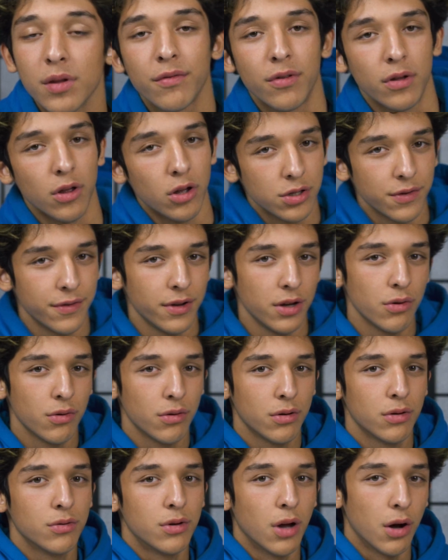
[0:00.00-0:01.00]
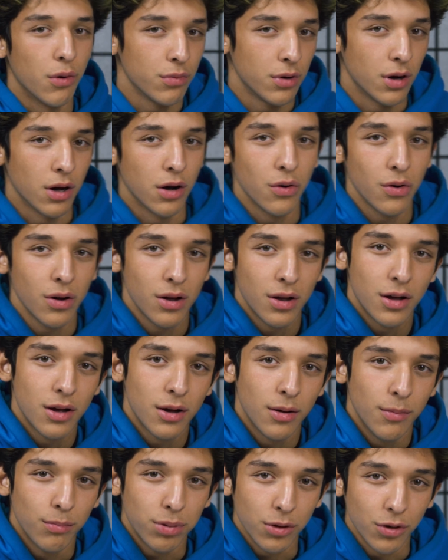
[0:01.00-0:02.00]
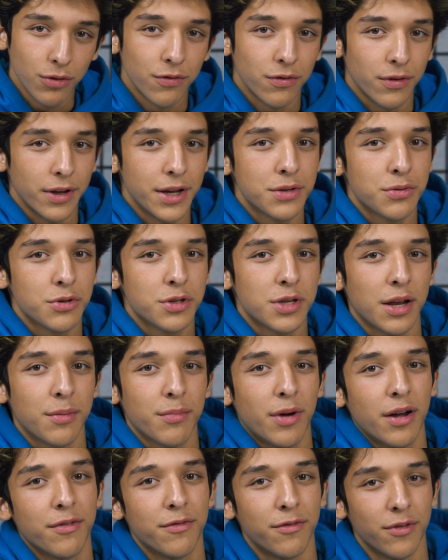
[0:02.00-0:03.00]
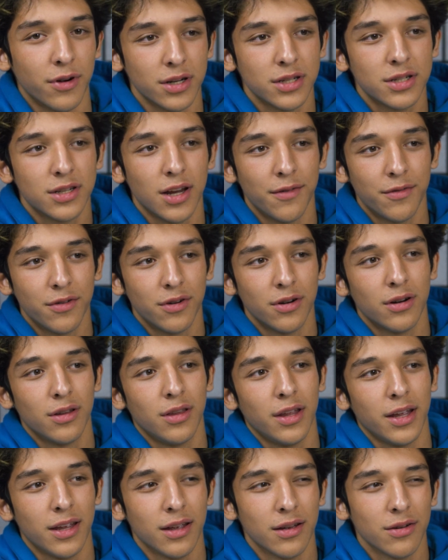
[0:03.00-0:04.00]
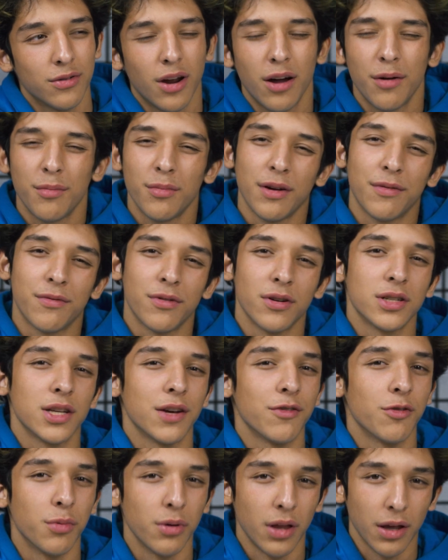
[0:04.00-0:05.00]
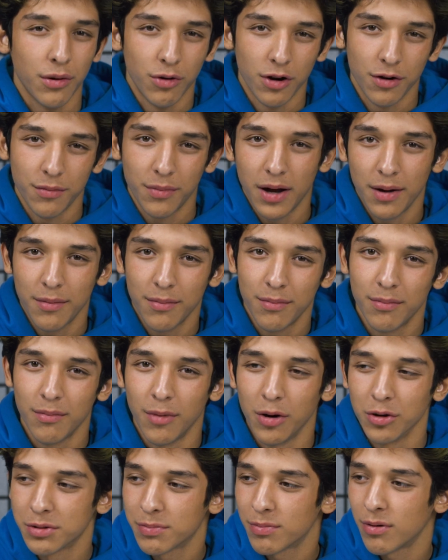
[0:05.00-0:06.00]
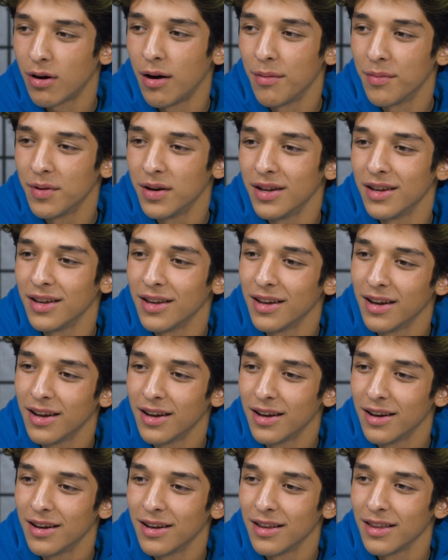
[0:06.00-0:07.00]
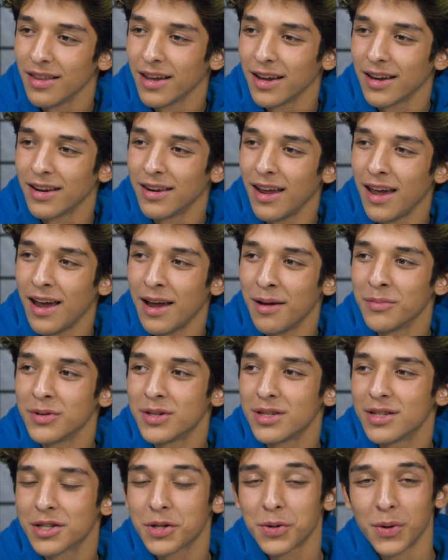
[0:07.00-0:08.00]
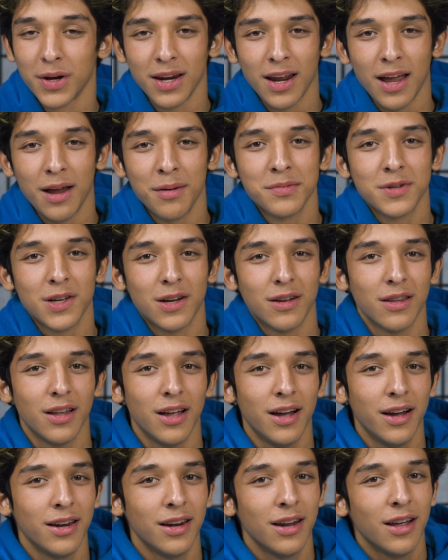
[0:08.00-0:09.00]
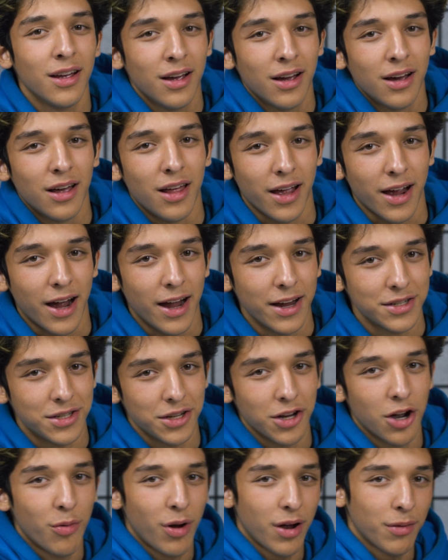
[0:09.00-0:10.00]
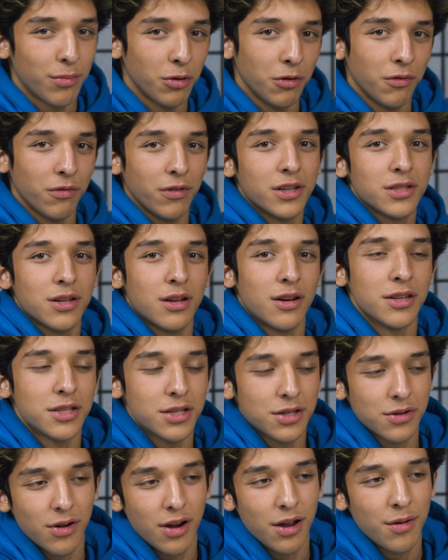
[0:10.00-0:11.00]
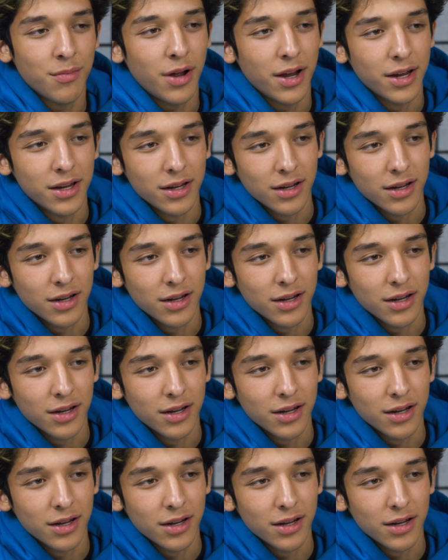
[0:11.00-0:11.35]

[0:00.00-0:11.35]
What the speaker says: For those of you who don't know, Blue Fleece was like my first ever, like not my first ever, but like one of my most prominent like names, screen names online. Like I used to go by Blue Fleece on Instagram.